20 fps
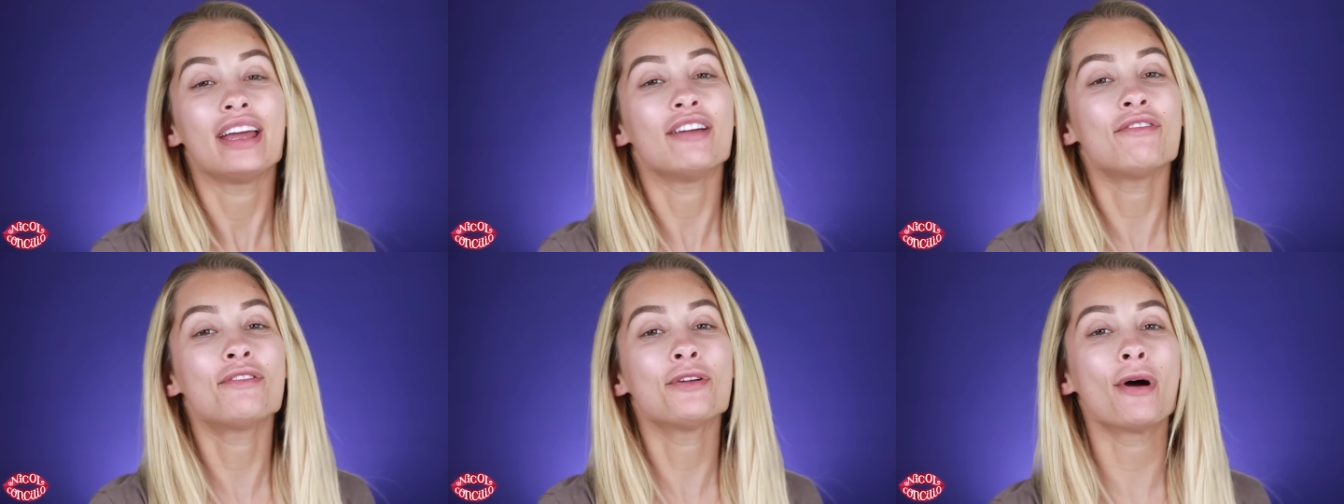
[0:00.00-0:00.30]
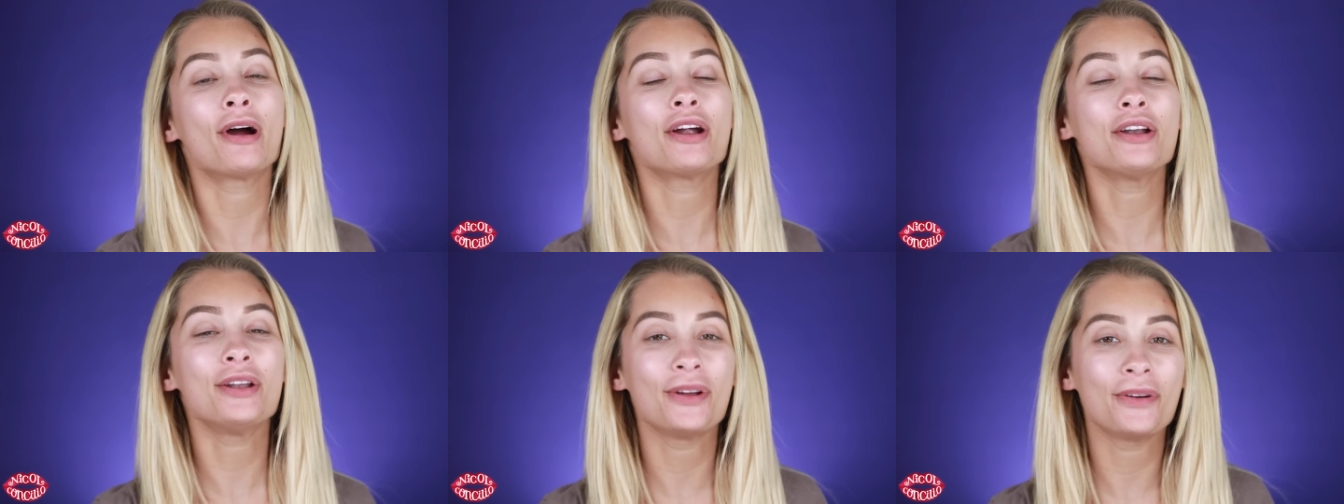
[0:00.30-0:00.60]
If
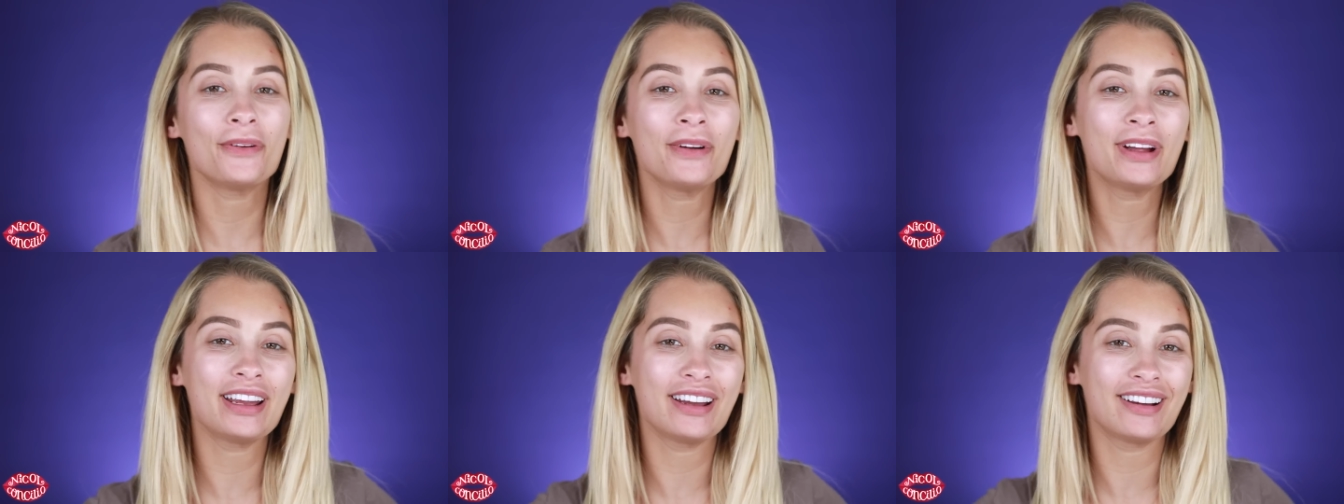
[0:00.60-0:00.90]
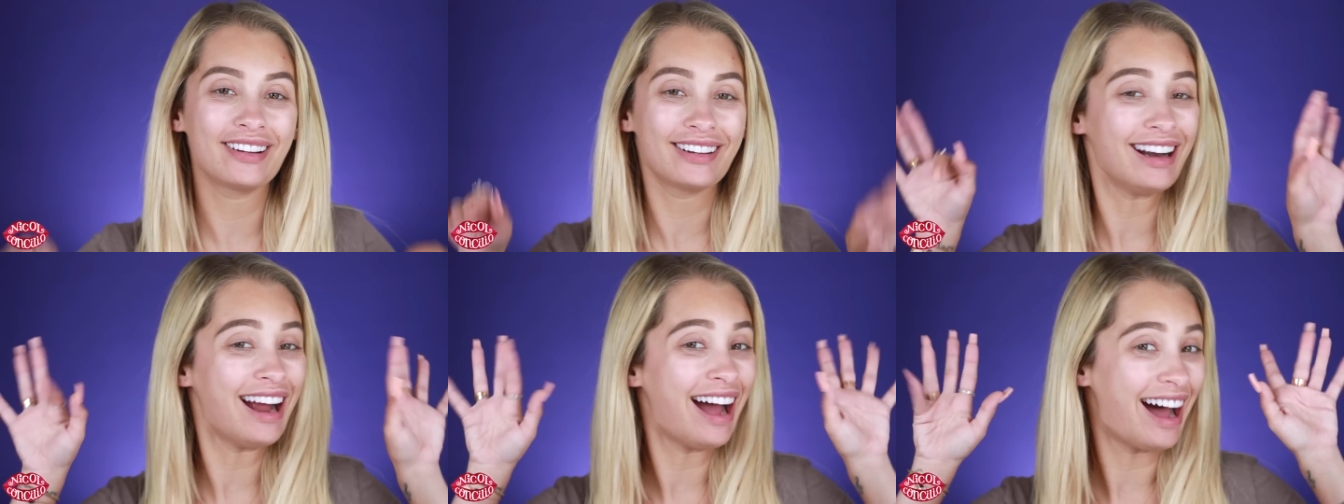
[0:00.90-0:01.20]
you are new
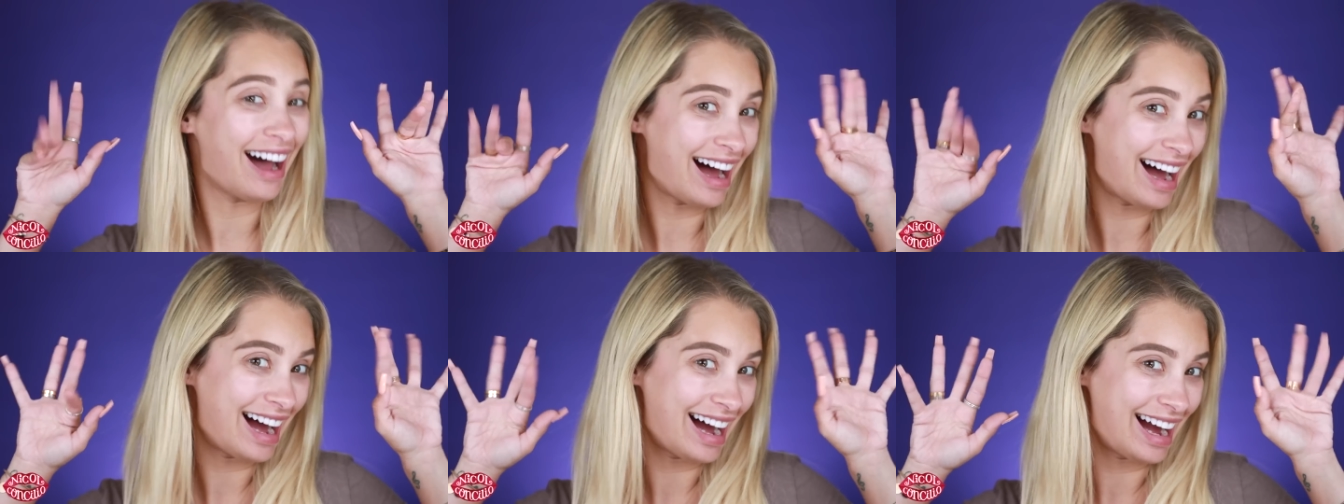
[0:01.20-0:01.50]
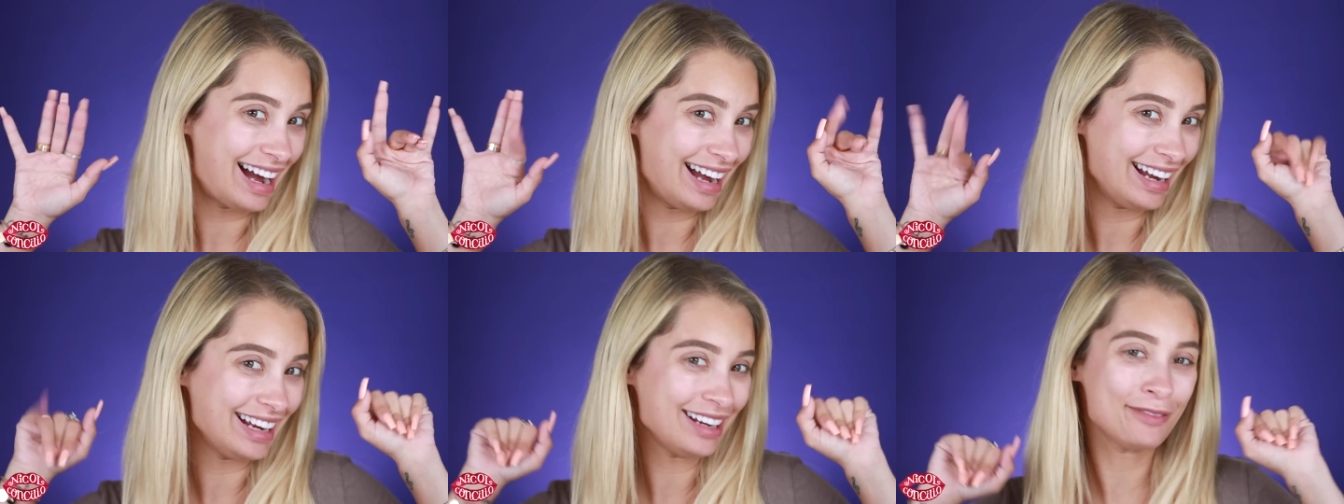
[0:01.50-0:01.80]
here,
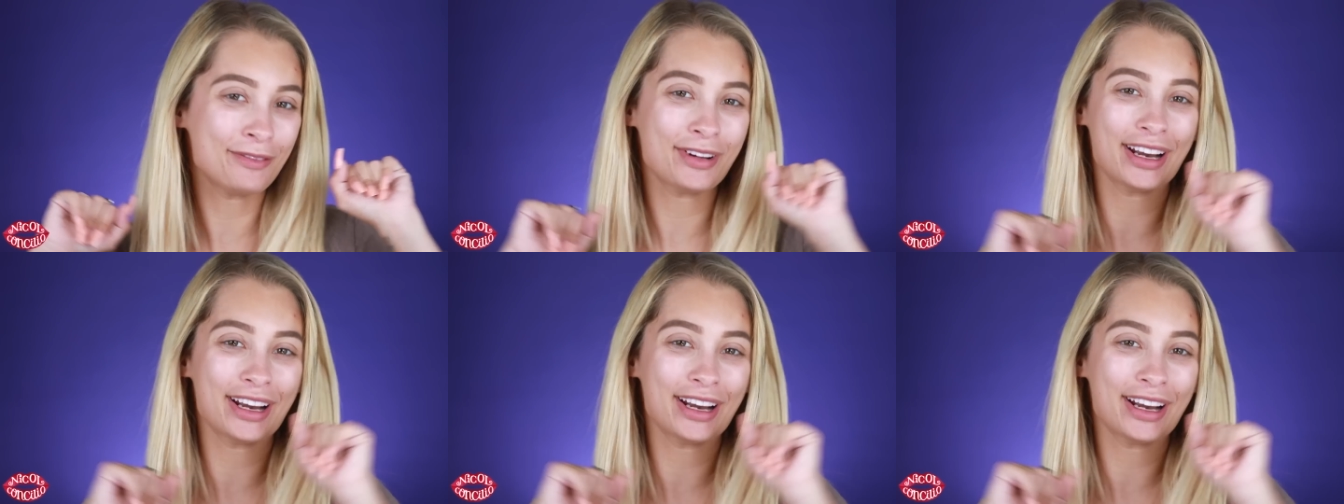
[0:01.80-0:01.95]
hi!